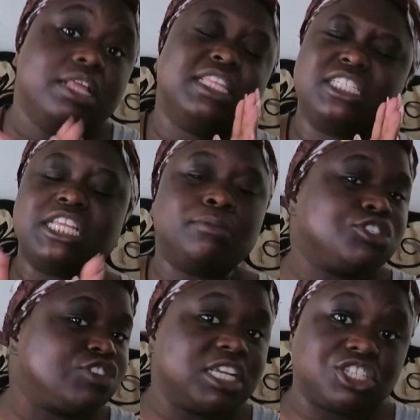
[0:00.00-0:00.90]
There's
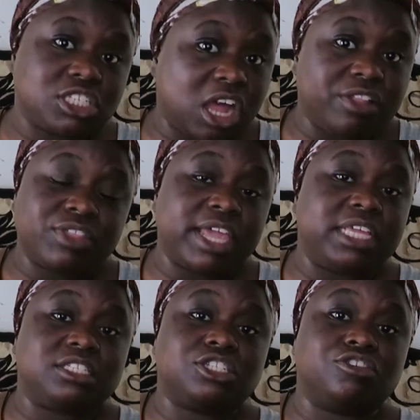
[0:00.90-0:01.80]
demonstrations on their
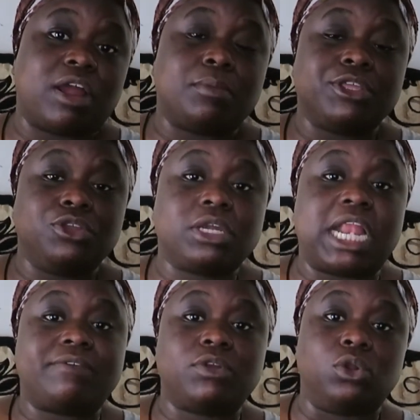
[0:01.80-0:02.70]
Instagram where you
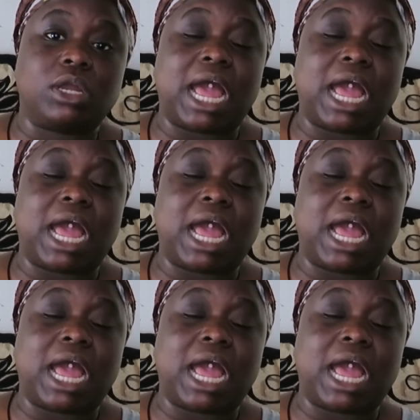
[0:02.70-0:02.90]
can have a look